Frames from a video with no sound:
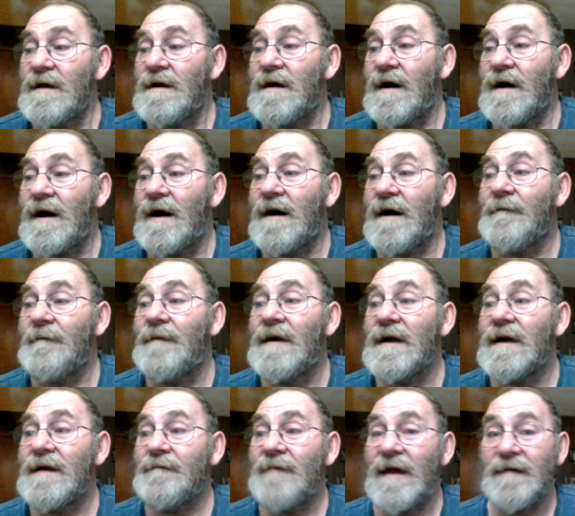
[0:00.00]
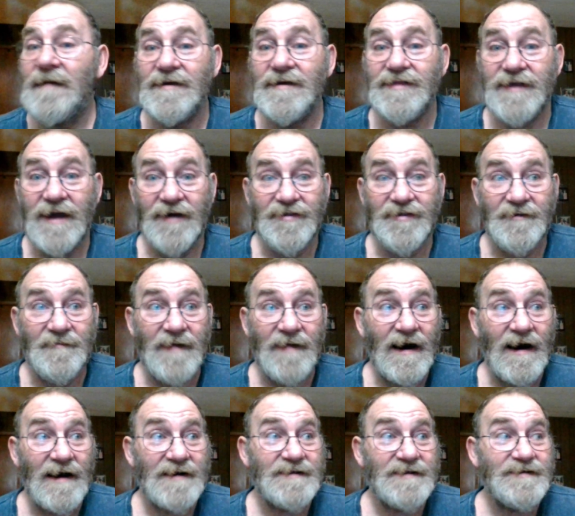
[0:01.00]
um, it may be the other
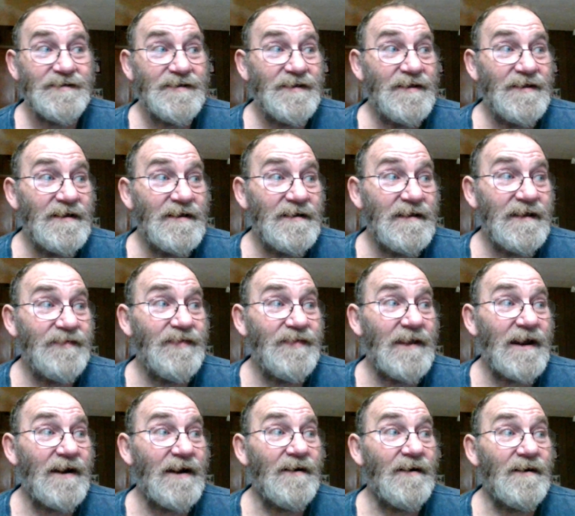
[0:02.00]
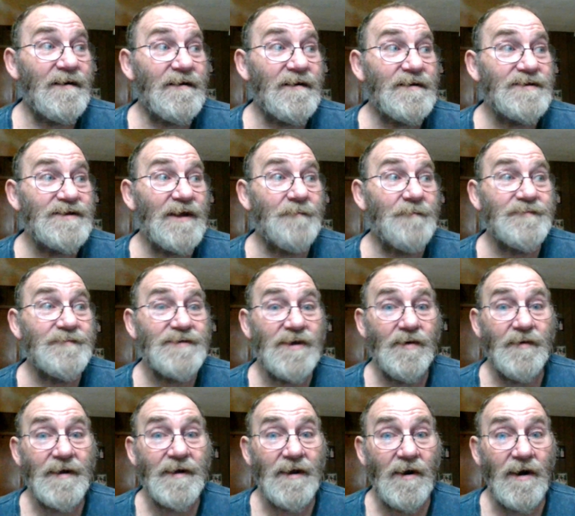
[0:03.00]
box in there something's
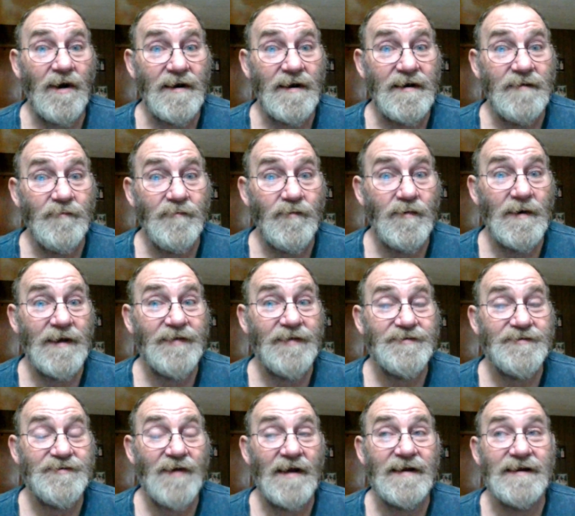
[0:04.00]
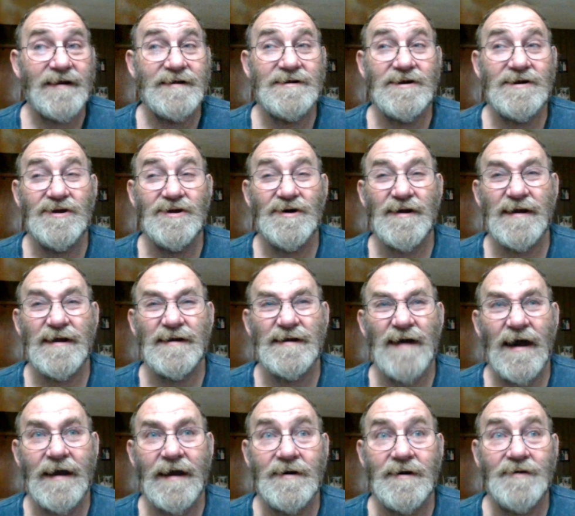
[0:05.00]
going on with. So I need to look at
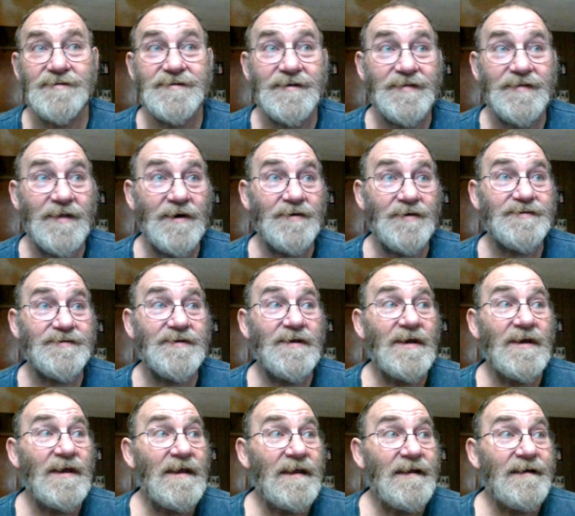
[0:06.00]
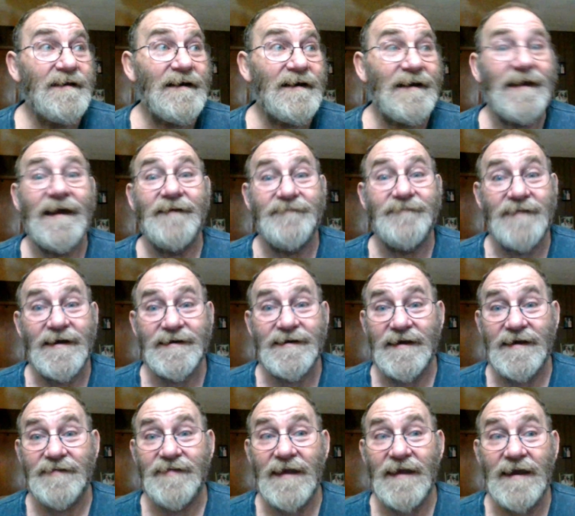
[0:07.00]
diagnosing those. I have not
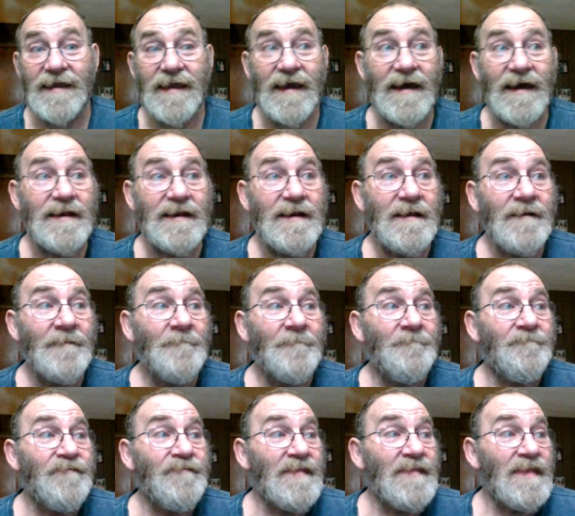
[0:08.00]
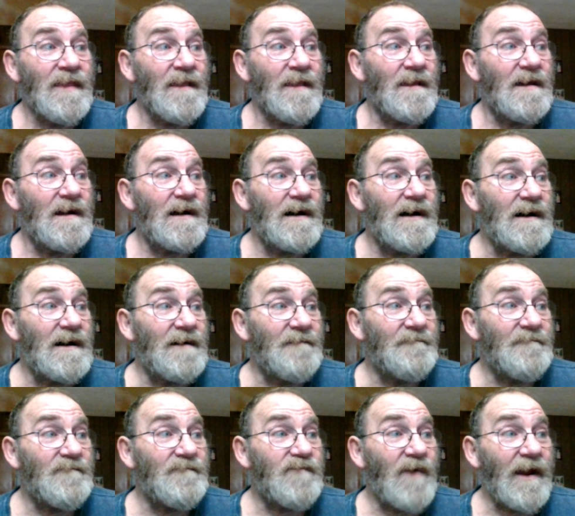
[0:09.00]
done that yet.
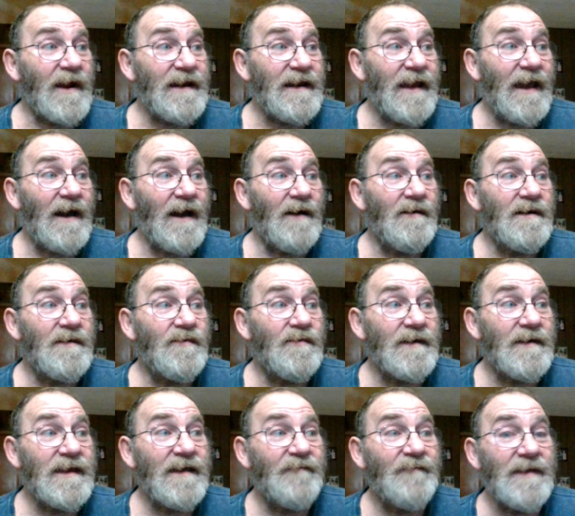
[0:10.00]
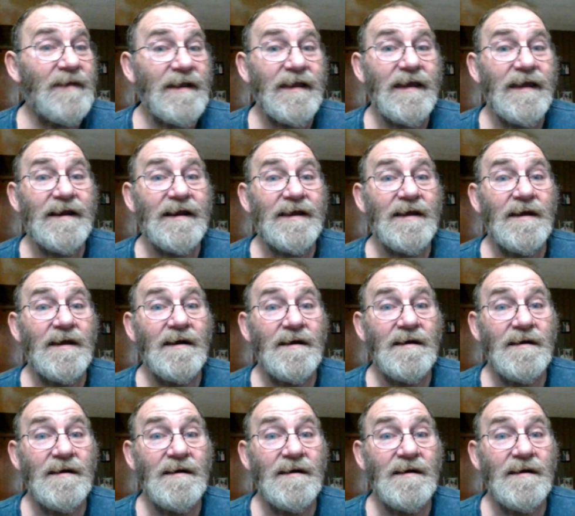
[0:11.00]
Um, right now, we have been getting